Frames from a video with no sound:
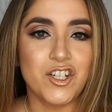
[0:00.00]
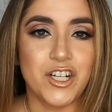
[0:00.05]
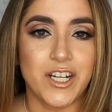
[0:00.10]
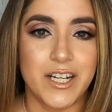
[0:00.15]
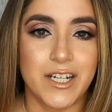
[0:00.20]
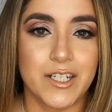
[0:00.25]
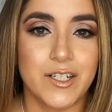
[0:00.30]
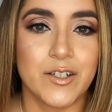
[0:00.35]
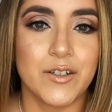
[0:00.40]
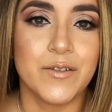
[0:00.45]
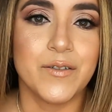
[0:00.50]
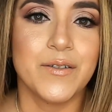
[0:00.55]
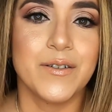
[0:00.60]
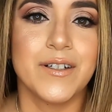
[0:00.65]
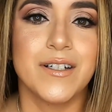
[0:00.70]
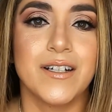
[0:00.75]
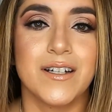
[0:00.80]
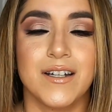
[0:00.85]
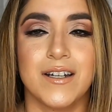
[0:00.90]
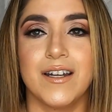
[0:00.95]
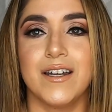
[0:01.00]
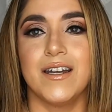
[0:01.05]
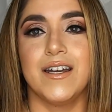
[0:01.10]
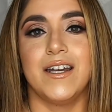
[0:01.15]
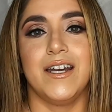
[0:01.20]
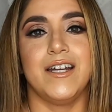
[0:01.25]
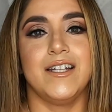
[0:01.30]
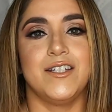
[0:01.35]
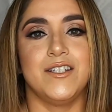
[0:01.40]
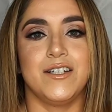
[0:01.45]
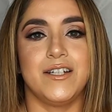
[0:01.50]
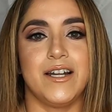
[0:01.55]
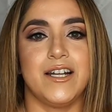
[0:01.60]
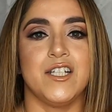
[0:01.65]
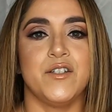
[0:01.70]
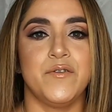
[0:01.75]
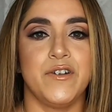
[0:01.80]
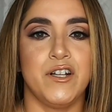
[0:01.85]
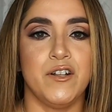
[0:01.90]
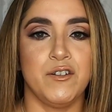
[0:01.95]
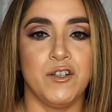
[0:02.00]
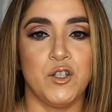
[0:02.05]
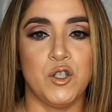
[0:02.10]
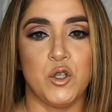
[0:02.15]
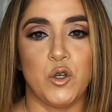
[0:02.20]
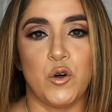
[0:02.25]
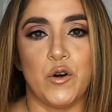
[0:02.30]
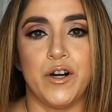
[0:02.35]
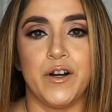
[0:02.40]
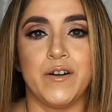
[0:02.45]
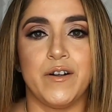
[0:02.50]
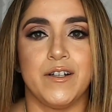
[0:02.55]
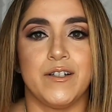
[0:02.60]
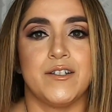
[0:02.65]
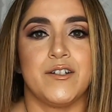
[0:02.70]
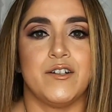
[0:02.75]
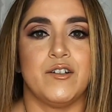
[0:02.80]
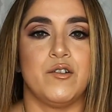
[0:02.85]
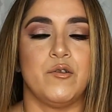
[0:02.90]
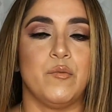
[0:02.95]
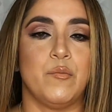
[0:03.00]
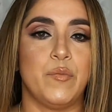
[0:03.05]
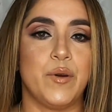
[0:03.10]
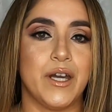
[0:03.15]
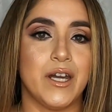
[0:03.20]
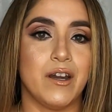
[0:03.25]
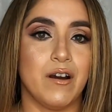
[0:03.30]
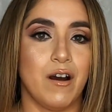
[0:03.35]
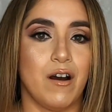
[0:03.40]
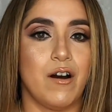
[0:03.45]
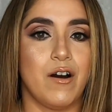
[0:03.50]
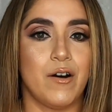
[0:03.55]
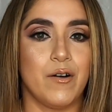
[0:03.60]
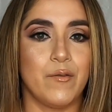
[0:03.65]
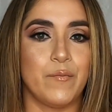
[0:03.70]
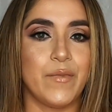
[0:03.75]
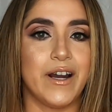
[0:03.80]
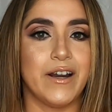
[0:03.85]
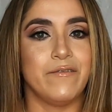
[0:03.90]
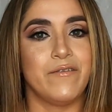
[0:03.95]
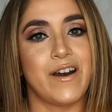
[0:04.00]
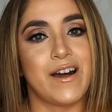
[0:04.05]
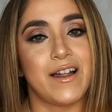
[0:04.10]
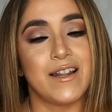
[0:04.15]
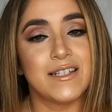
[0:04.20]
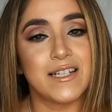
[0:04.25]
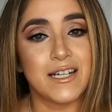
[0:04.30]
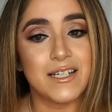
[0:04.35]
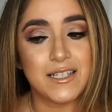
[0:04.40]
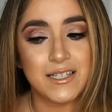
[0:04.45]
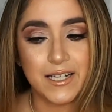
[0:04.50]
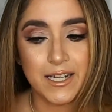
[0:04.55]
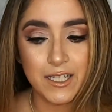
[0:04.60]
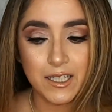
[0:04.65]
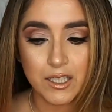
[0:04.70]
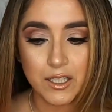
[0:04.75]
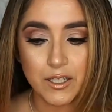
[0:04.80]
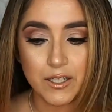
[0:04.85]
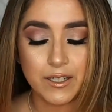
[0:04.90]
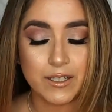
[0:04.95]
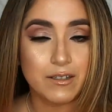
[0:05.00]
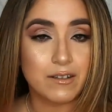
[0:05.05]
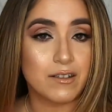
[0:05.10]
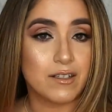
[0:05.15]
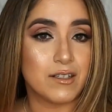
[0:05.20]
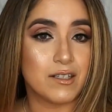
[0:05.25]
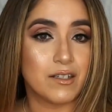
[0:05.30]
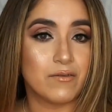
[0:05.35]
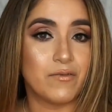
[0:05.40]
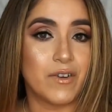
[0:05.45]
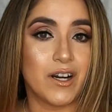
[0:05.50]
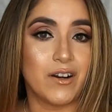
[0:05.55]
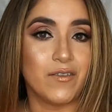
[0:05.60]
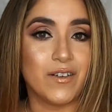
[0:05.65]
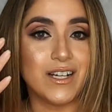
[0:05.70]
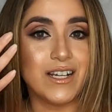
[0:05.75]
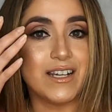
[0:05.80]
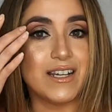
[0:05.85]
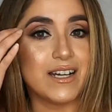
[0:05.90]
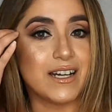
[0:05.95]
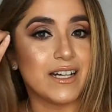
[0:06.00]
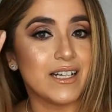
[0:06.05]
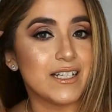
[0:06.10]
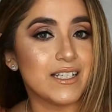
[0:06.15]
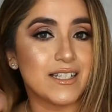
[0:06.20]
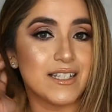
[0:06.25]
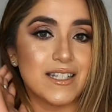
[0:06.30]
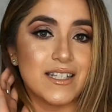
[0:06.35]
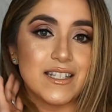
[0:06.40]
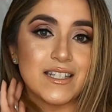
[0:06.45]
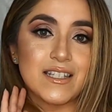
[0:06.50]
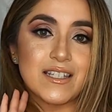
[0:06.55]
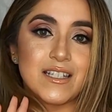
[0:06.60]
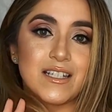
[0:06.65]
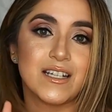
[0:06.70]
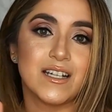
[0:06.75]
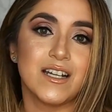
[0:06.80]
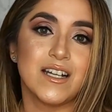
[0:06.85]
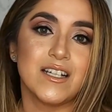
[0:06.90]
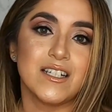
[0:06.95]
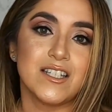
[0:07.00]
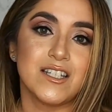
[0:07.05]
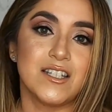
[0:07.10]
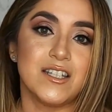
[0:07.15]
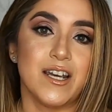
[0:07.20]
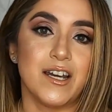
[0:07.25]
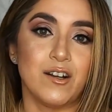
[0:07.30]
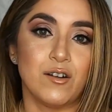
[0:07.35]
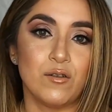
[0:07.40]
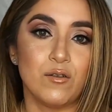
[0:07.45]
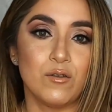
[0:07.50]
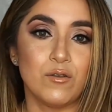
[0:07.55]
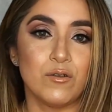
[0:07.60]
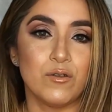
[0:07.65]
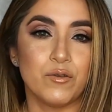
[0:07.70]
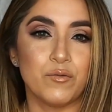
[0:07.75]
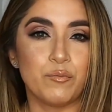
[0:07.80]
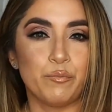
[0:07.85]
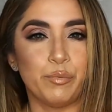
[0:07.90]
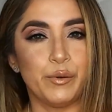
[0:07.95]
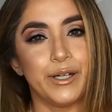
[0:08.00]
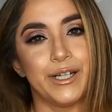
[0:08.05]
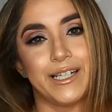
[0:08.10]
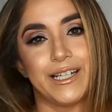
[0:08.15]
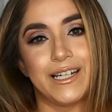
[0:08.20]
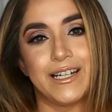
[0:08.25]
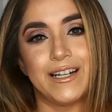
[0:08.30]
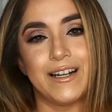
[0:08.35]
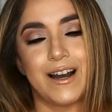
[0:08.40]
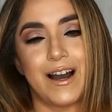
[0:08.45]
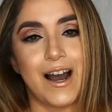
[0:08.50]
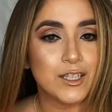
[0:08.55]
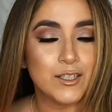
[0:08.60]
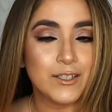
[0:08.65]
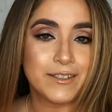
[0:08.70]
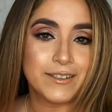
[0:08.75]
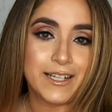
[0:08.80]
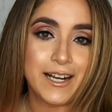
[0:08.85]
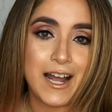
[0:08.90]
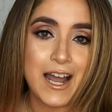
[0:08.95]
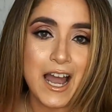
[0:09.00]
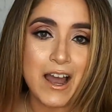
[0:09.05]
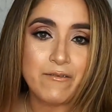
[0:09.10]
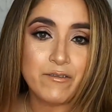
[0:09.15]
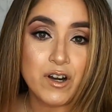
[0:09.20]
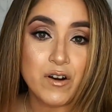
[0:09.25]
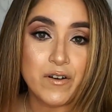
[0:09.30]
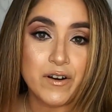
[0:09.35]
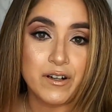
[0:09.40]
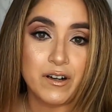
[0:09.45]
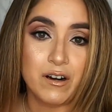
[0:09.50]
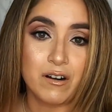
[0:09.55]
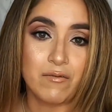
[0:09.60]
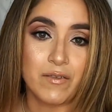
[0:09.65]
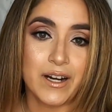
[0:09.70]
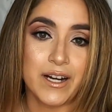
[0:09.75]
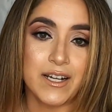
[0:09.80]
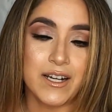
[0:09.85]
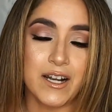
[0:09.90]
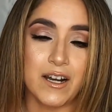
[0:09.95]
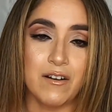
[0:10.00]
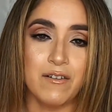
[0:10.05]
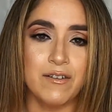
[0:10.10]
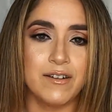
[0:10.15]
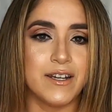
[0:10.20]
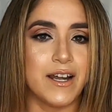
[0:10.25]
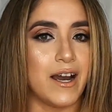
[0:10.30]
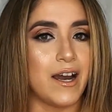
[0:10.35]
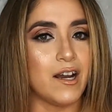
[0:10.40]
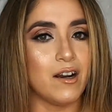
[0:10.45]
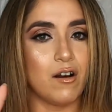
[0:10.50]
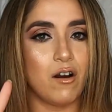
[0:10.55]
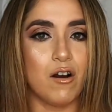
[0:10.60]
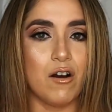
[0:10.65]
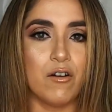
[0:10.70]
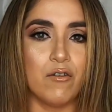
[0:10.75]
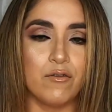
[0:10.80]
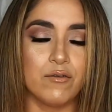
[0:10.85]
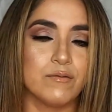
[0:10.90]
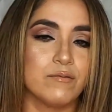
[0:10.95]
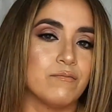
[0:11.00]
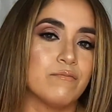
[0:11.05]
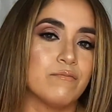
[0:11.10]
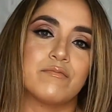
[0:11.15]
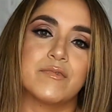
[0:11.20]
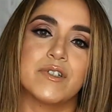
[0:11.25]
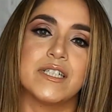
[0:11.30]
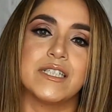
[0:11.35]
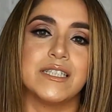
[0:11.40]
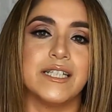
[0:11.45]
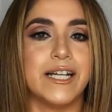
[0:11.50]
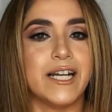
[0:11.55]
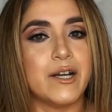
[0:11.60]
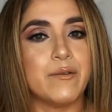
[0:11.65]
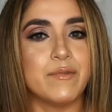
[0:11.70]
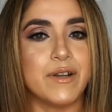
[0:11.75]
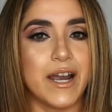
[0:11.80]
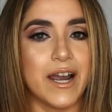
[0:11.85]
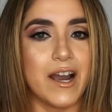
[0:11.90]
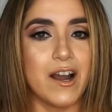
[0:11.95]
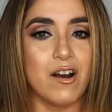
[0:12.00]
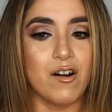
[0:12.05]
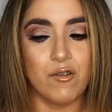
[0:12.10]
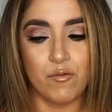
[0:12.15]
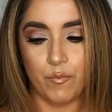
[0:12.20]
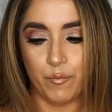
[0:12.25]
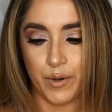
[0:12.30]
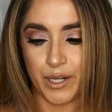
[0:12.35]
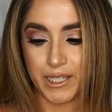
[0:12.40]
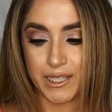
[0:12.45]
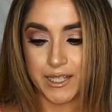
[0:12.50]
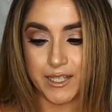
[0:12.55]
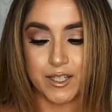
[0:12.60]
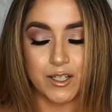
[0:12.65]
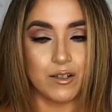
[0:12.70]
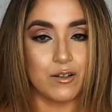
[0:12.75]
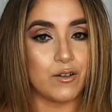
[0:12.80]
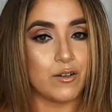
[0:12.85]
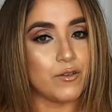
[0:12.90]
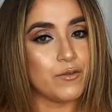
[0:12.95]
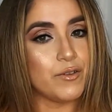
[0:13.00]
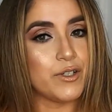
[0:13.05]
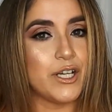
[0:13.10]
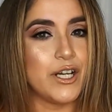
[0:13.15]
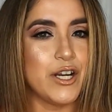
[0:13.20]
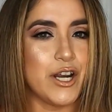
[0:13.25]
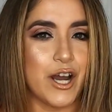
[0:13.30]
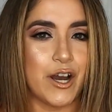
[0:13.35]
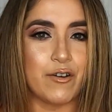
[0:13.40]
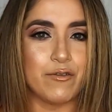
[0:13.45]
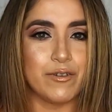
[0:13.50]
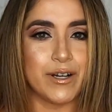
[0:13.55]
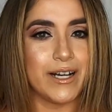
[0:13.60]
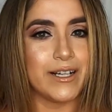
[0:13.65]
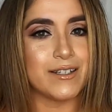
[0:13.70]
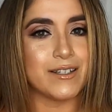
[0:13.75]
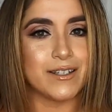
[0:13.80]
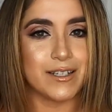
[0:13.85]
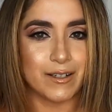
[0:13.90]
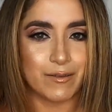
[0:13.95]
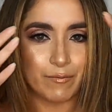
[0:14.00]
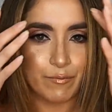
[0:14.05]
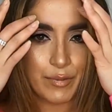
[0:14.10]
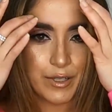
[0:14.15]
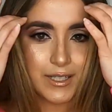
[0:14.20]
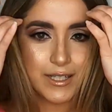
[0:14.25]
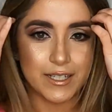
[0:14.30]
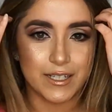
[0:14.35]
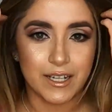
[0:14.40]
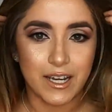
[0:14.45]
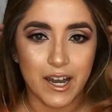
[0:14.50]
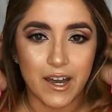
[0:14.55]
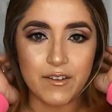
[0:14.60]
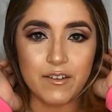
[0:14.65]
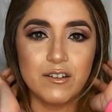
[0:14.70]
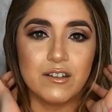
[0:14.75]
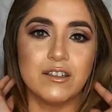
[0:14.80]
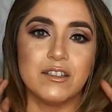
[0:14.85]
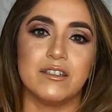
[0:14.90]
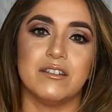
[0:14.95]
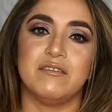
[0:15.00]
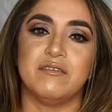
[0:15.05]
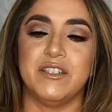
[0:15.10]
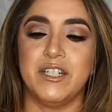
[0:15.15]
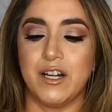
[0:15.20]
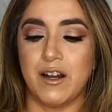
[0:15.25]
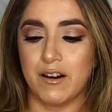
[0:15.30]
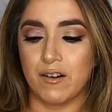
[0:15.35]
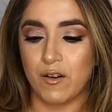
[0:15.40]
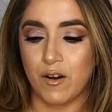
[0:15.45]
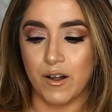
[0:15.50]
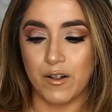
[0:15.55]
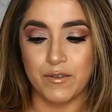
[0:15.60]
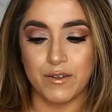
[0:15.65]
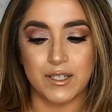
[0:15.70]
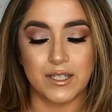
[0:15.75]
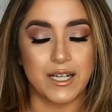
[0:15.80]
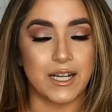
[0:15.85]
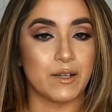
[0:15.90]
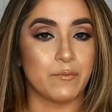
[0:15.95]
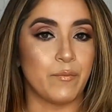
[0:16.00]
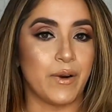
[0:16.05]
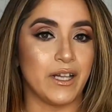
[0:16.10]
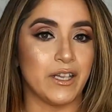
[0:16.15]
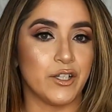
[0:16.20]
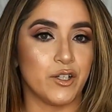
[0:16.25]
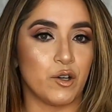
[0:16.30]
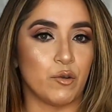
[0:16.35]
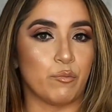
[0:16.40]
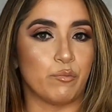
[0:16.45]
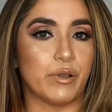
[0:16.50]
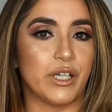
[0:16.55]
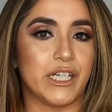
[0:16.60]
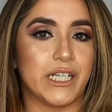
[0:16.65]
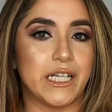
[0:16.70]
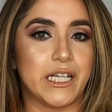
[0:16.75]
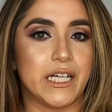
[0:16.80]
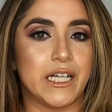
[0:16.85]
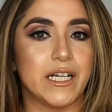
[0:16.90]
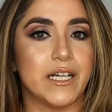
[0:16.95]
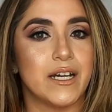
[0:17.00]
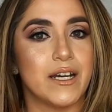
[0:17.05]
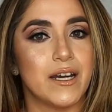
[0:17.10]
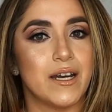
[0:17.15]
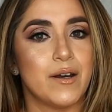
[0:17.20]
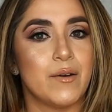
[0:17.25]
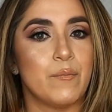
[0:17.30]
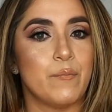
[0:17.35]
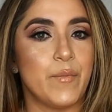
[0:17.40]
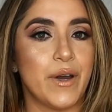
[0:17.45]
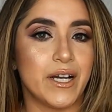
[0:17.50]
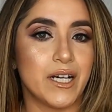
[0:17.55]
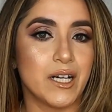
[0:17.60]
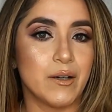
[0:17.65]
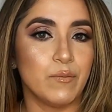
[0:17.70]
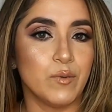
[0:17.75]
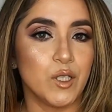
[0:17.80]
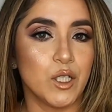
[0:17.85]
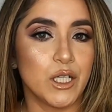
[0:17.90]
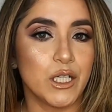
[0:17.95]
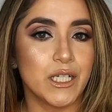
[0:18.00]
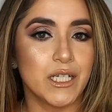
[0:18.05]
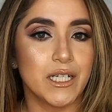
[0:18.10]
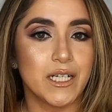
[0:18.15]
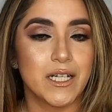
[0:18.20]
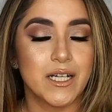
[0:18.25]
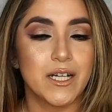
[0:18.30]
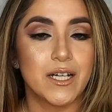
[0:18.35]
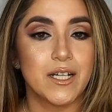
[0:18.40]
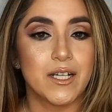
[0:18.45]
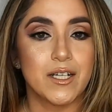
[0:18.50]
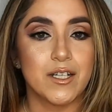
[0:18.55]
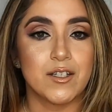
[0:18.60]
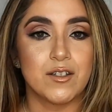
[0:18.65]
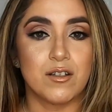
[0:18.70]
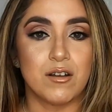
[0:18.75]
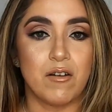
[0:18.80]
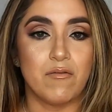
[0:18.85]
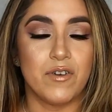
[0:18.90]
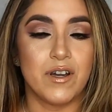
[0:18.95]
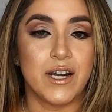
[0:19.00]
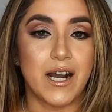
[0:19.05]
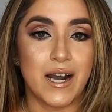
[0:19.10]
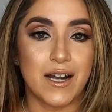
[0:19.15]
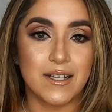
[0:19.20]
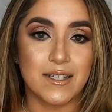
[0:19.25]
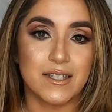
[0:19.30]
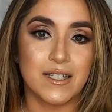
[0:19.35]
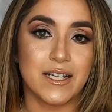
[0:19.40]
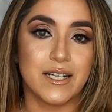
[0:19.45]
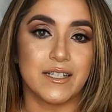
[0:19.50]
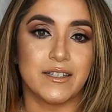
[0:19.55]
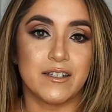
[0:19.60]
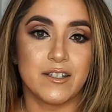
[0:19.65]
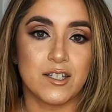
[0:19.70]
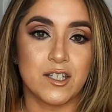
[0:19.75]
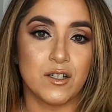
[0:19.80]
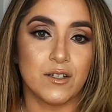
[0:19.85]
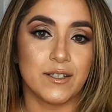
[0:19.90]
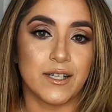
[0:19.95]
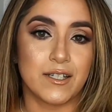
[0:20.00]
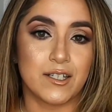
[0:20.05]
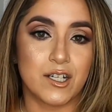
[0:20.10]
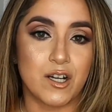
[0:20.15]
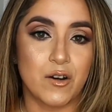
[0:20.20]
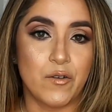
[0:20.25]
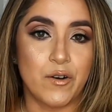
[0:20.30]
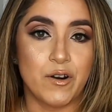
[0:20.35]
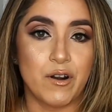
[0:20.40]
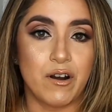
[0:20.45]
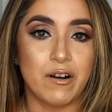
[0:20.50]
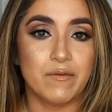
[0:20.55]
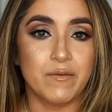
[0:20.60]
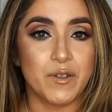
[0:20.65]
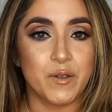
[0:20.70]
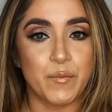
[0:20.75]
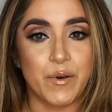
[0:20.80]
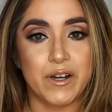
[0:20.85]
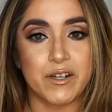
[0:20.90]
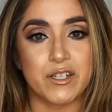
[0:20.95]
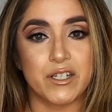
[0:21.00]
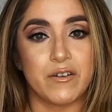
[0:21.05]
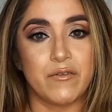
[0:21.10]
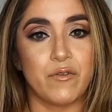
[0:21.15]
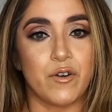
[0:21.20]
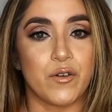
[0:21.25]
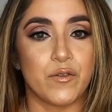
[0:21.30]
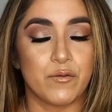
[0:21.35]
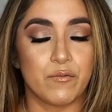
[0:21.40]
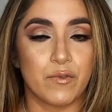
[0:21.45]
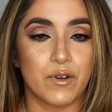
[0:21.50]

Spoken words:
channel. In today's video tutorial is going to be on my Valentine's Day look. It's a very nice, settled, pretty look that I have going on right now. Not all glammed out, but still, you know, nice and put together. You know, call this like my little pretty makeup look. So if you guys like this look that's going on, especially for